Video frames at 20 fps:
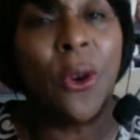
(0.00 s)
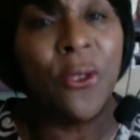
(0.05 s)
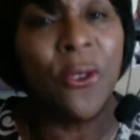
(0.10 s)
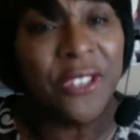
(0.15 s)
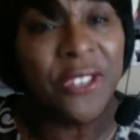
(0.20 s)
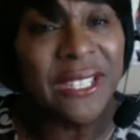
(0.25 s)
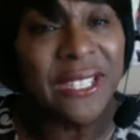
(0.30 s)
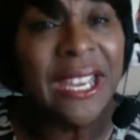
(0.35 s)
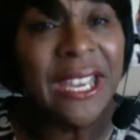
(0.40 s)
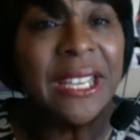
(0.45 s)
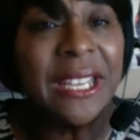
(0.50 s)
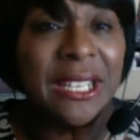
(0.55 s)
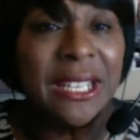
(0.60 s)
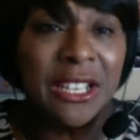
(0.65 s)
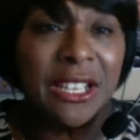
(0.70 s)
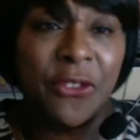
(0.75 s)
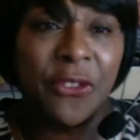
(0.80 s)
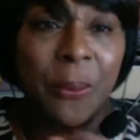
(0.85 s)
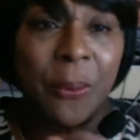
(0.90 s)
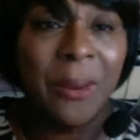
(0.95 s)
overseas in
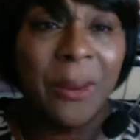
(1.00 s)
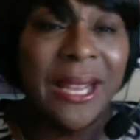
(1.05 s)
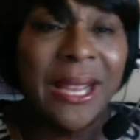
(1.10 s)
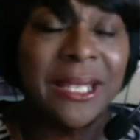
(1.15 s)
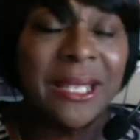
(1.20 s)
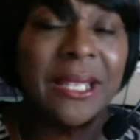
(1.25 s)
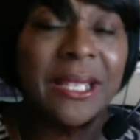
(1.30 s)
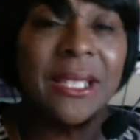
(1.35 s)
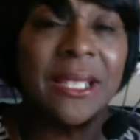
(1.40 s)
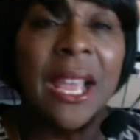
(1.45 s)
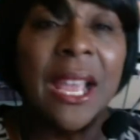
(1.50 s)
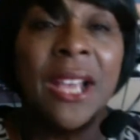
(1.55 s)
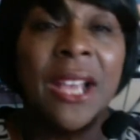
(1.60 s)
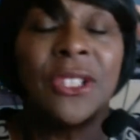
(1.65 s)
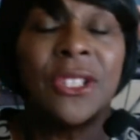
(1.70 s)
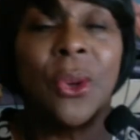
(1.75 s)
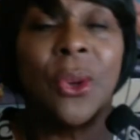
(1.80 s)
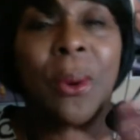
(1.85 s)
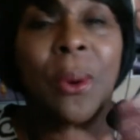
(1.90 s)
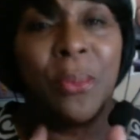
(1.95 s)
different places.
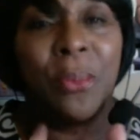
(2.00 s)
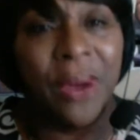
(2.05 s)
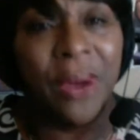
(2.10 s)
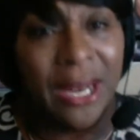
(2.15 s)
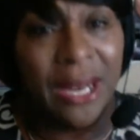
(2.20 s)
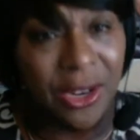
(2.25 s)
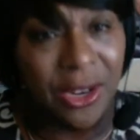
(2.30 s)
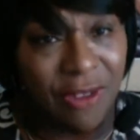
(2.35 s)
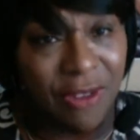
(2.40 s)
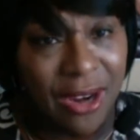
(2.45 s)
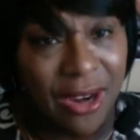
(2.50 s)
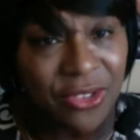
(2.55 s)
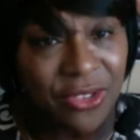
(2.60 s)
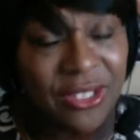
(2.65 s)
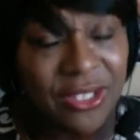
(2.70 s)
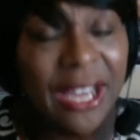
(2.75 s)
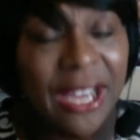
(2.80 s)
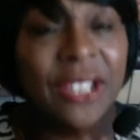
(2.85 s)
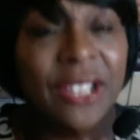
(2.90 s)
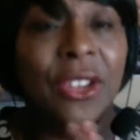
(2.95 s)
So in Brittany Griner's
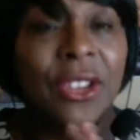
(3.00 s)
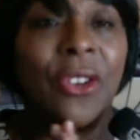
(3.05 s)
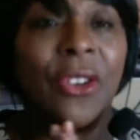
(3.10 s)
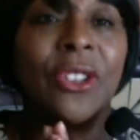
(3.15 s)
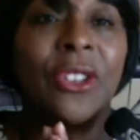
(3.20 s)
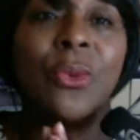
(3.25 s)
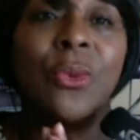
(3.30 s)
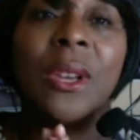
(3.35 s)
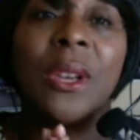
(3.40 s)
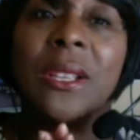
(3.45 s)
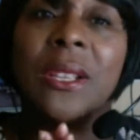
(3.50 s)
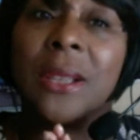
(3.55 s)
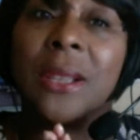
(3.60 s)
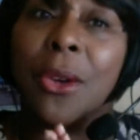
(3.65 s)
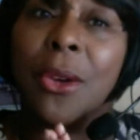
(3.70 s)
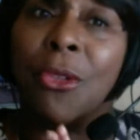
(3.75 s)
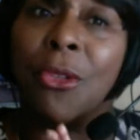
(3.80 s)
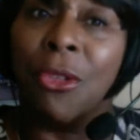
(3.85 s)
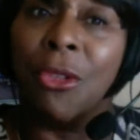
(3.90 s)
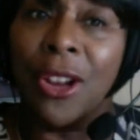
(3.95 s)
case, hers was
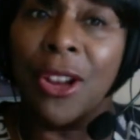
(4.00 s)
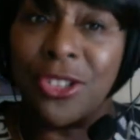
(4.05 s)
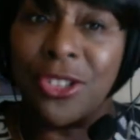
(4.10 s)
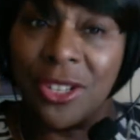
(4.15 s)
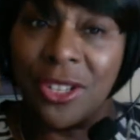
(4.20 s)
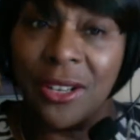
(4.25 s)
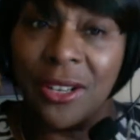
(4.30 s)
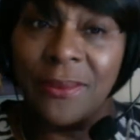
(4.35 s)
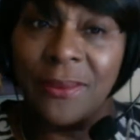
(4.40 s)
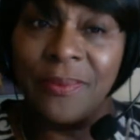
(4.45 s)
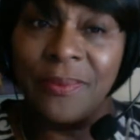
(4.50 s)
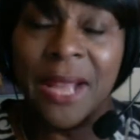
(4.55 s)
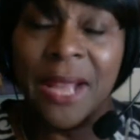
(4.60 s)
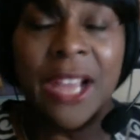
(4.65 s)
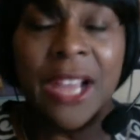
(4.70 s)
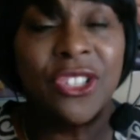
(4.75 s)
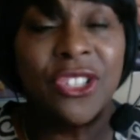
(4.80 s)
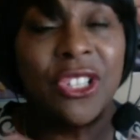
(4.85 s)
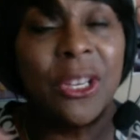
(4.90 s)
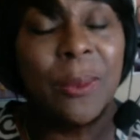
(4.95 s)
Russia.
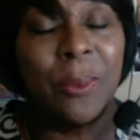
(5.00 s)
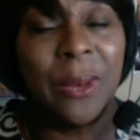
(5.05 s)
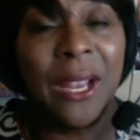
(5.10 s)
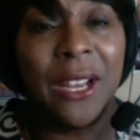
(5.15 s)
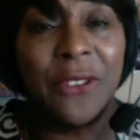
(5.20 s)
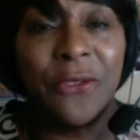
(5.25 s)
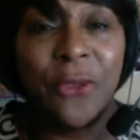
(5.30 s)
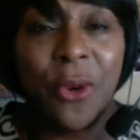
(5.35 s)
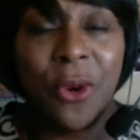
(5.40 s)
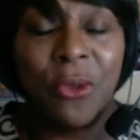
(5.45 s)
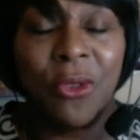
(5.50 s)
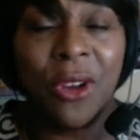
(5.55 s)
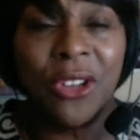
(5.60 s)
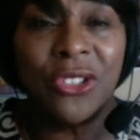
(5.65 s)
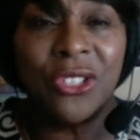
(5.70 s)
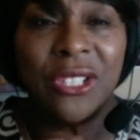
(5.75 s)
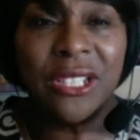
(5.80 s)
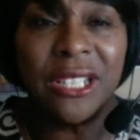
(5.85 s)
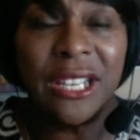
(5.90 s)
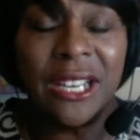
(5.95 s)
She played for a
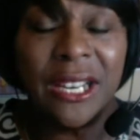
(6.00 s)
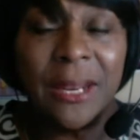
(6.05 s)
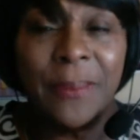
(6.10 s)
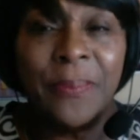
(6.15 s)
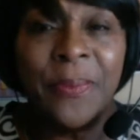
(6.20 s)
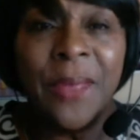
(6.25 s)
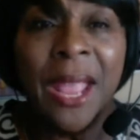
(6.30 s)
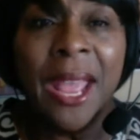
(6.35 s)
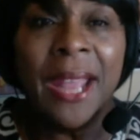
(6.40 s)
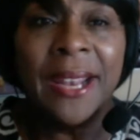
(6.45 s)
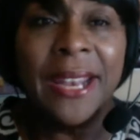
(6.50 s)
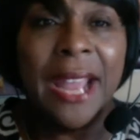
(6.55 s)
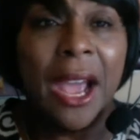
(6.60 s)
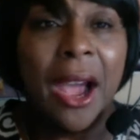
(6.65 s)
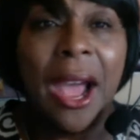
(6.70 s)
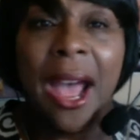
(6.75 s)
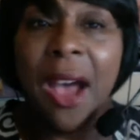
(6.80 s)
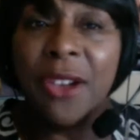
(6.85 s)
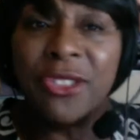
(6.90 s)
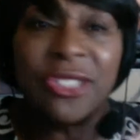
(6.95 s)
Russian team.
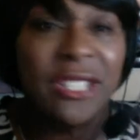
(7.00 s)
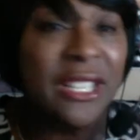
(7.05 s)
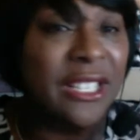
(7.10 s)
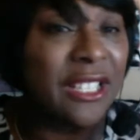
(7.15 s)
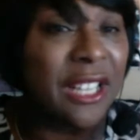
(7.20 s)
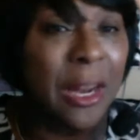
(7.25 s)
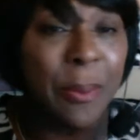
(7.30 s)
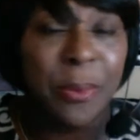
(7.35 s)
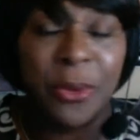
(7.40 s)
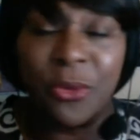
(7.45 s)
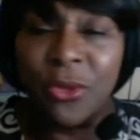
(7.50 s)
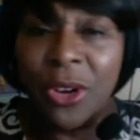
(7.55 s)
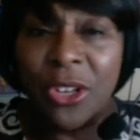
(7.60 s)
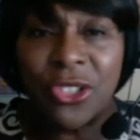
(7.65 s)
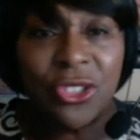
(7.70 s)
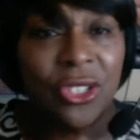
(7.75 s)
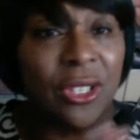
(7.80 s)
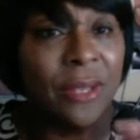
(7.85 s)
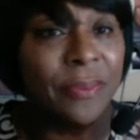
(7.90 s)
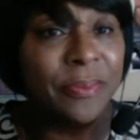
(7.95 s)
Now, how she ended up in
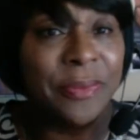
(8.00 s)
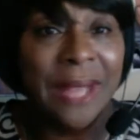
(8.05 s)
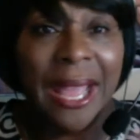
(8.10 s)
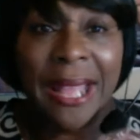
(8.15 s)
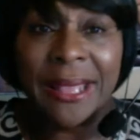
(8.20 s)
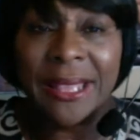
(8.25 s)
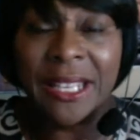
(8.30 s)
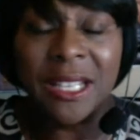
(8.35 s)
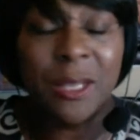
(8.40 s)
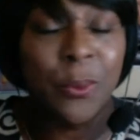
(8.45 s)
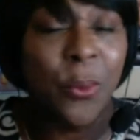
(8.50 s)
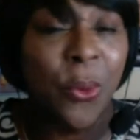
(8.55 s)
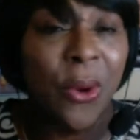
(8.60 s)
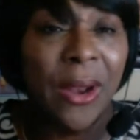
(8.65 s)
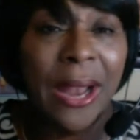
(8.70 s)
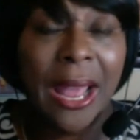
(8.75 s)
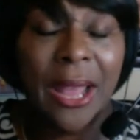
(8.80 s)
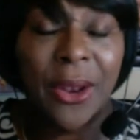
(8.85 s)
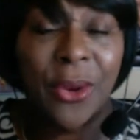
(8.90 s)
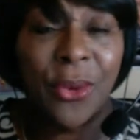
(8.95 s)
Russia at this
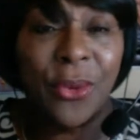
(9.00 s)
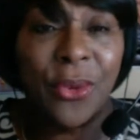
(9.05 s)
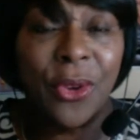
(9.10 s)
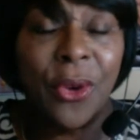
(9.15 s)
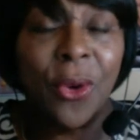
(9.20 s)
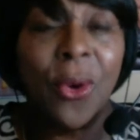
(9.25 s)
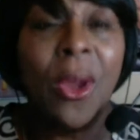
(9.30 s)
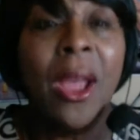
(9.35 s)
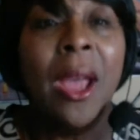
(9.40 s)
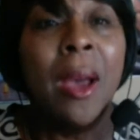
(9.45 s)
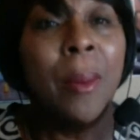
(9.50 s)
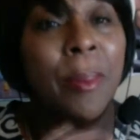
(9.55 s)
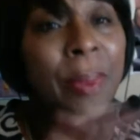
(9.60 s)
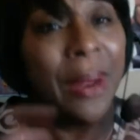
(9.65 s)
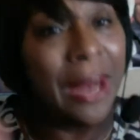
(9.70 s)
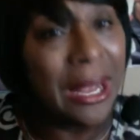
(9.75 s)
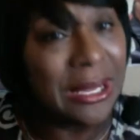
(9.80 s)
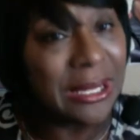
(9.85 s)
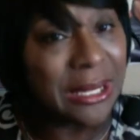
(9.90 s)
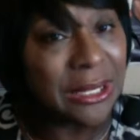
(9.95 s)
point, I don't know.
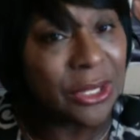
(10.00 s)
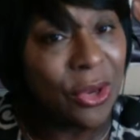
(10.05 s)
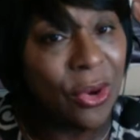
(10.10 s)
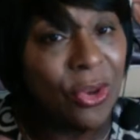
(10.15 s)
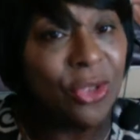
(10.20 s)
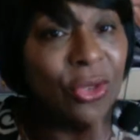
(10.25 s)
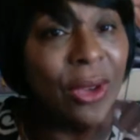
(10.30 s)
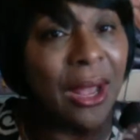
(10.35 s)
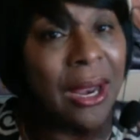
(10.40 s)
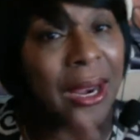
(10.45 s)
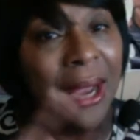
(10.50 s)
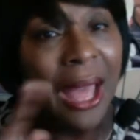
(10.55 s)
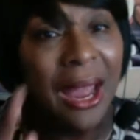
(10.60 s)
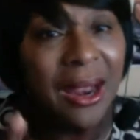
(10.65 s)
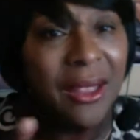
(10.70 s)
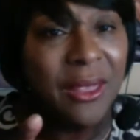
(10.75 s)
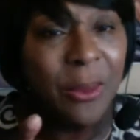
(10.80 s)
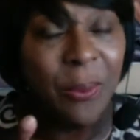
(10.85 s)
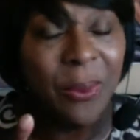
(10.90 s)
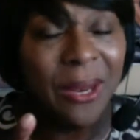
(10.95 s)
But as I told you, a lot
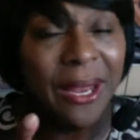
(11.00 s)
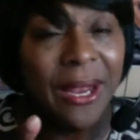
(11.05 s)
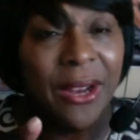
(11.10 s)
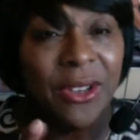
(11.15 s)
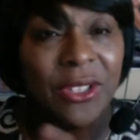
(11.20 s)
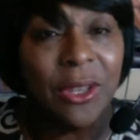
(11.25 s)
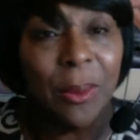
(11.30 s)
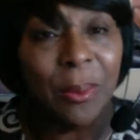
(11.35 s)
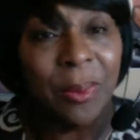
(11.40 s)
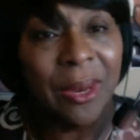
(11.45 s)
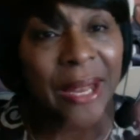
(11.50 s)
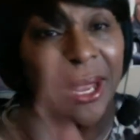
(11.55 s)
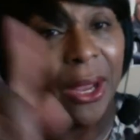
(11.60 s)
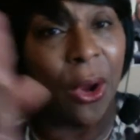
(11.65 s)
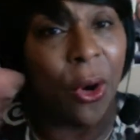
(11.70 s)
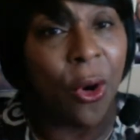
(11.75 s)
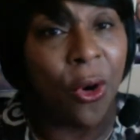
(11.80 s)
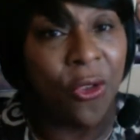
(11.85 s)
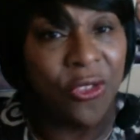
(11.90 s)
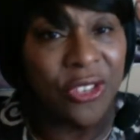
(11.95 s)
of the players play
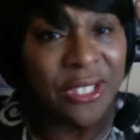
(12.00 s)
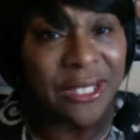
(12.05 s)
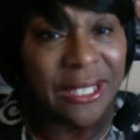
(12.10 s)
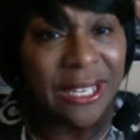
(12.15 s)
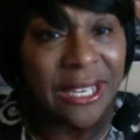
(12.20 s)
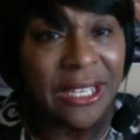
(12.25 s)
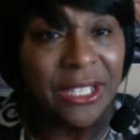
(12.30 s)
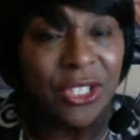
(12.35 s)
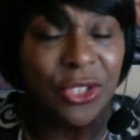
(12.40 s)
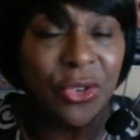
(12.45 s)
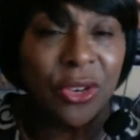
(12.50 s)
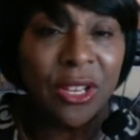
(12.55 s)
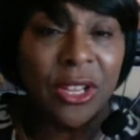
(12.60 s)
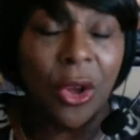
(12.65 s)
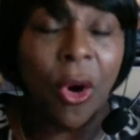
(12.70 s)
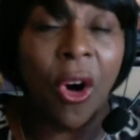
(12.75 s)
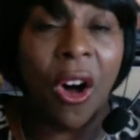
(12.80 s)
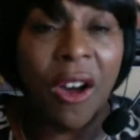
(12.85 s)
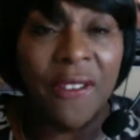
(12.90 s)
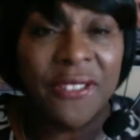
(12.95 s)
overseas during
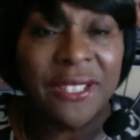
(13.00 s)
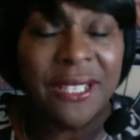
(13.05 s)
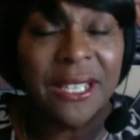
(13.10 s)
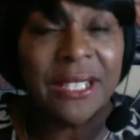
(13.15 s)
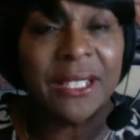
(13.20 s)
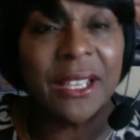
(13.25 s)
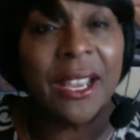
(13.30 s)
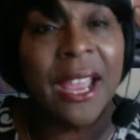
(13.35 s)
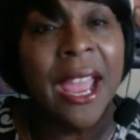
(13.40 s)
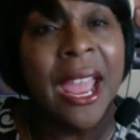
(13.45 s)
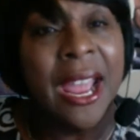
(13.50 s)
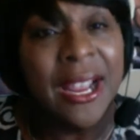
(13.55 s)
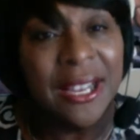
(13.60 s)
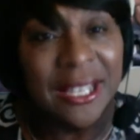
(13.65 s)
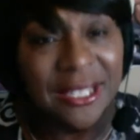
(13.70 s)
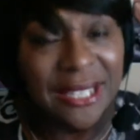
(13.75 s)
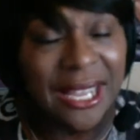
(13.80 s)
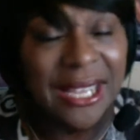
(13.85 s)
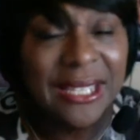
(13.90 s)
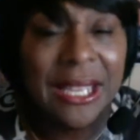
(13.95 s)
the off season
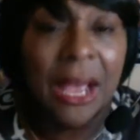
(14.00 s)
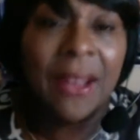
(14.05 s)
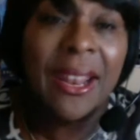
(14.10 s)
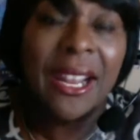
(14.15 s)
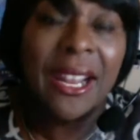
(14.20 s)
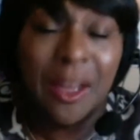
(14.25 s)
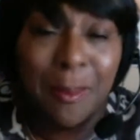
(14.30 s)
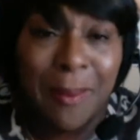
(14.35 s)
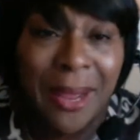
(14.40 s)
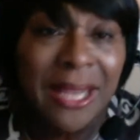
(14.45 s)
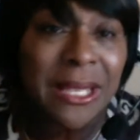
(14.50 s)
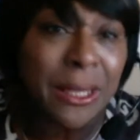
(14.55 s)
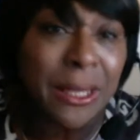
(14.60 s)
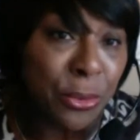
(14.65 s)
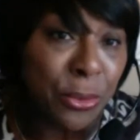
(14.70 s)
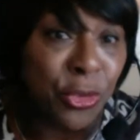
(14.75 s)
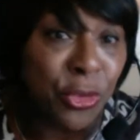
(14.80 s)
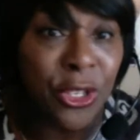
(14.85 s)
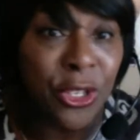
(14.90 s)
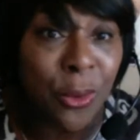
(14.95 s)
because that's how they can make
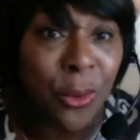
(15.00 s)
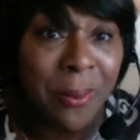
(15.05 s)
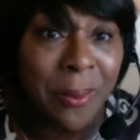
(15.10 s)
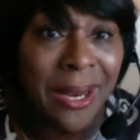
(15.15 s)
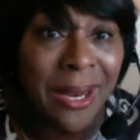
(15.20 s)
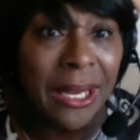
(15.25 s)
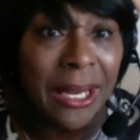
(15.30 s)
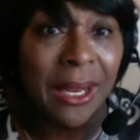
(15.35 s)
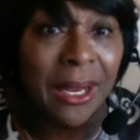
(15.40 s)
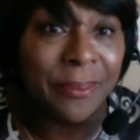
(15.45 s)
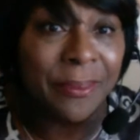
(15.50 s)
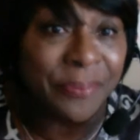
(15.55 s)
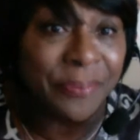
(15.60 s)
some real money.